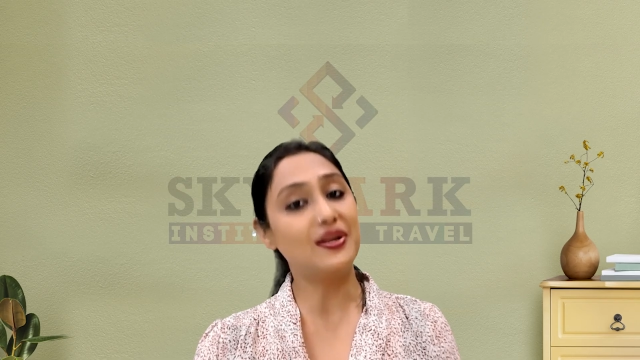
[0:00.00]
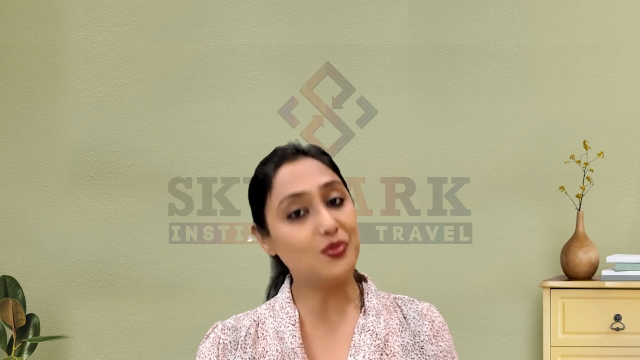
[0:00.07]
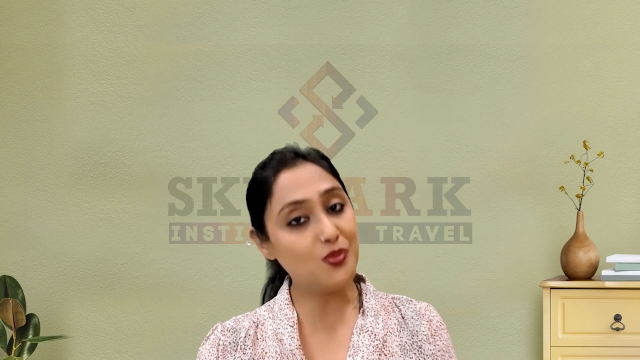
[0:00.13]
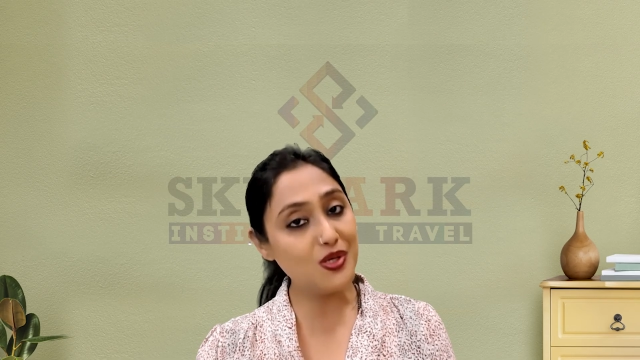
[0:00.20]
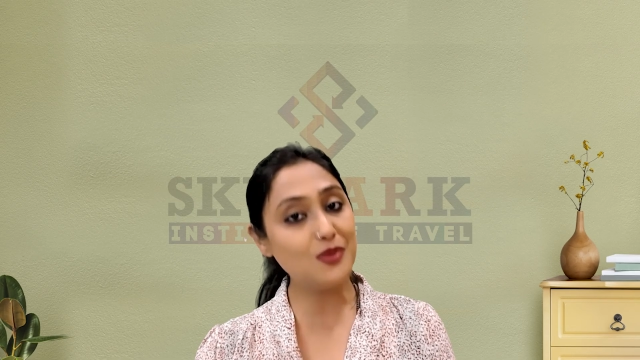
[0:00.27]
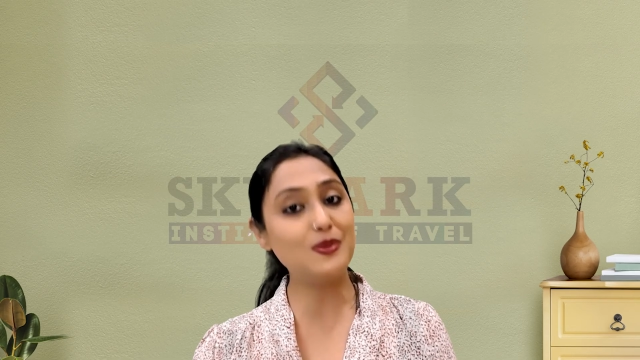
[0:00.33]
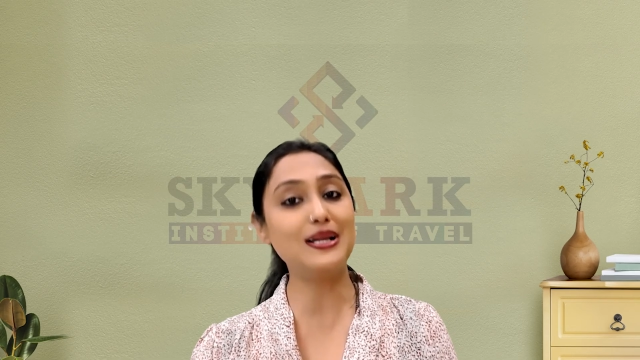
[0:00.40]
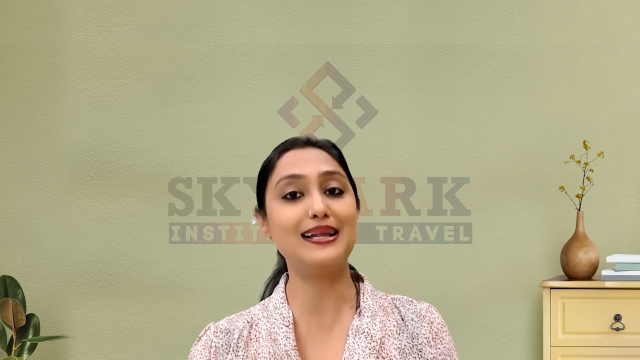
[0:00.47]
and
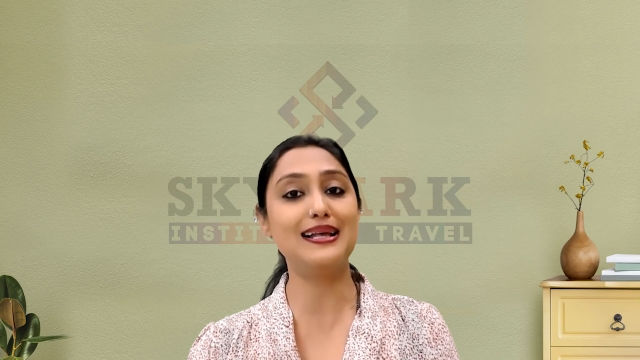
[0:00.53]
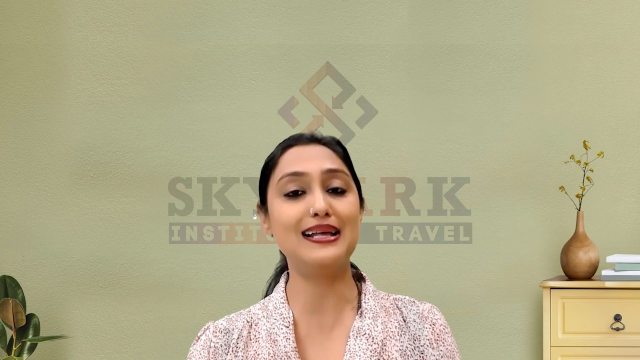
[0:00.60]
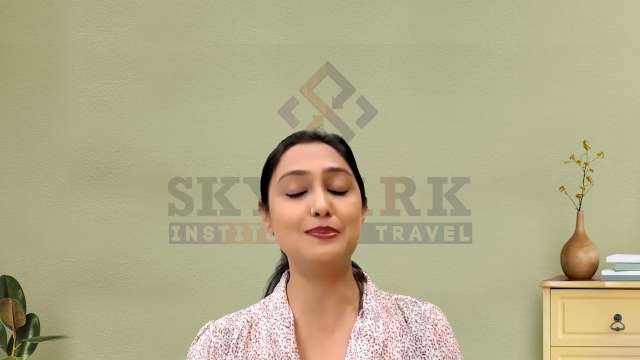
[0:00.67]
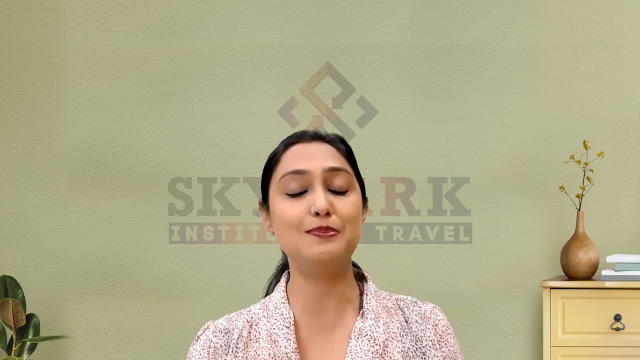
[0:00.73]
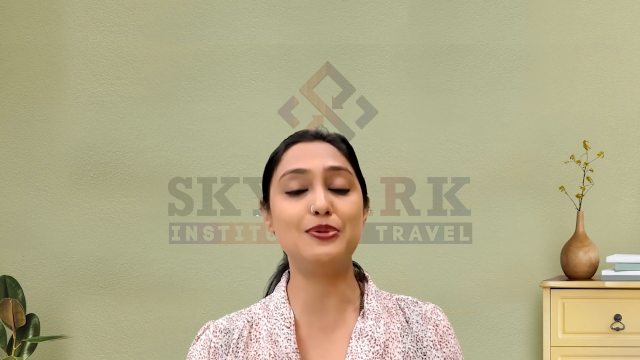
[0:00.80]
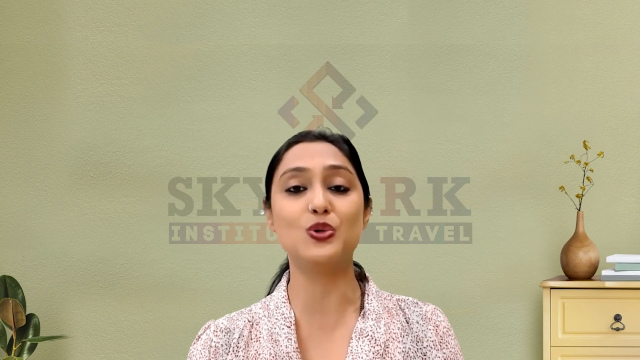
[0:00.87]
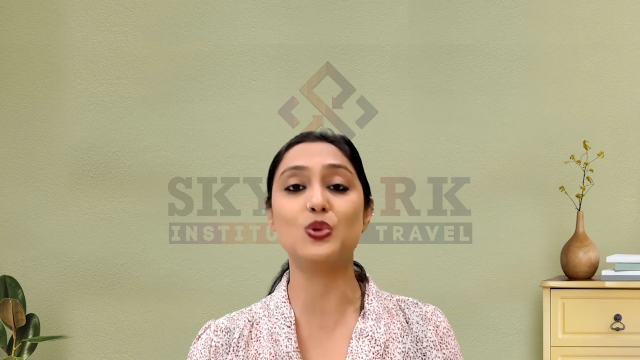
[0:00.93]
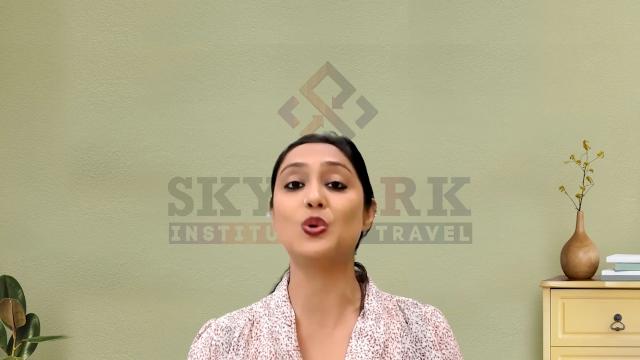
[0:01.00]
we will
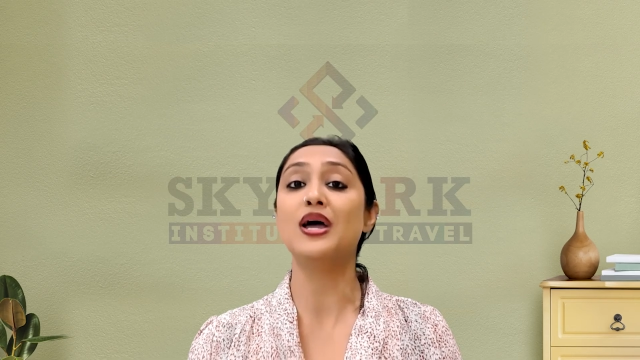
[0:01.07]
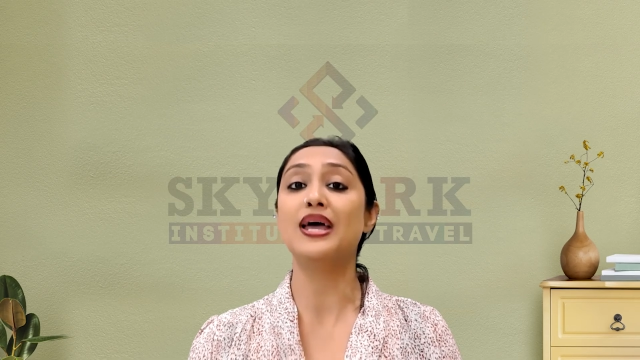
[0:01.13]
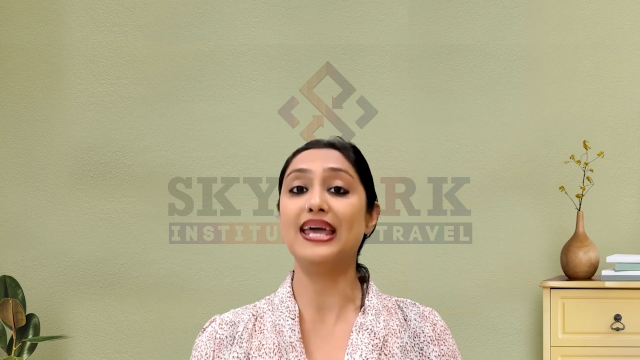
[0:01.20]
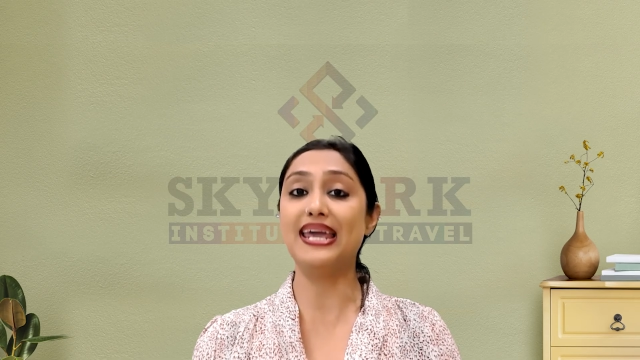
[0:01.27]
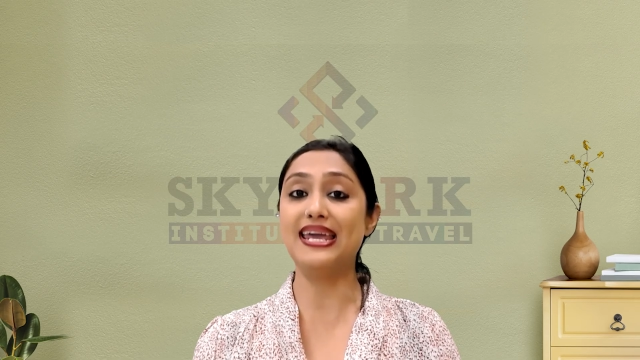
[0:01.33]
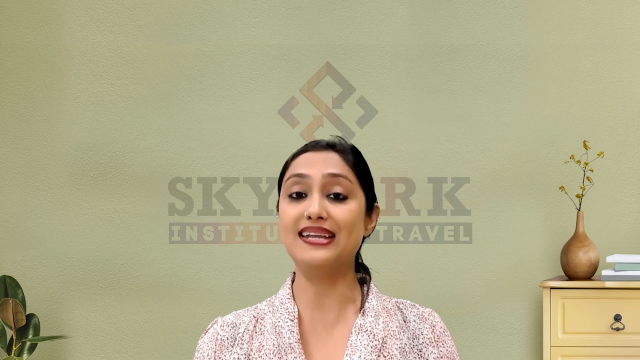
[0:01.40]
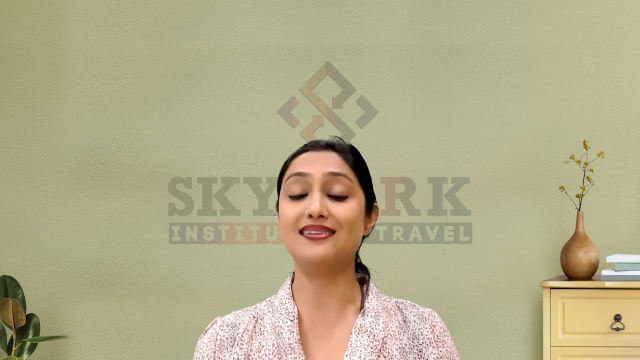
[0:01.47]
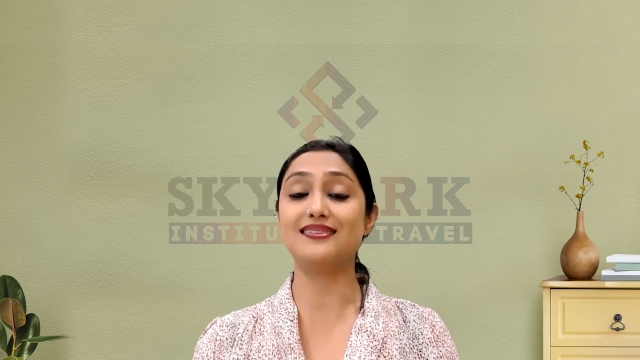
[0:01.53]
help you
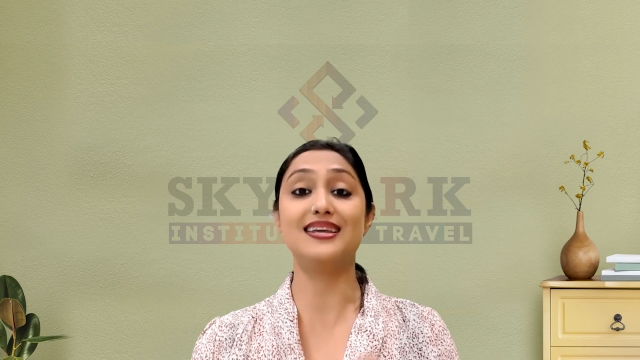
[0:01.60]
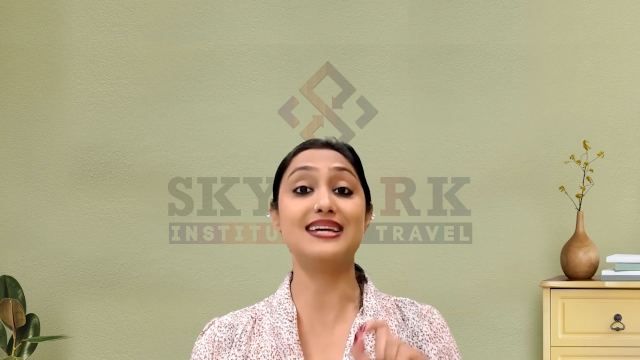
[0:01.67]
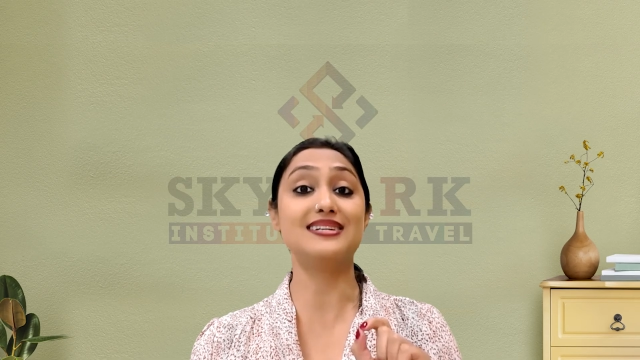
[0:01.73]
in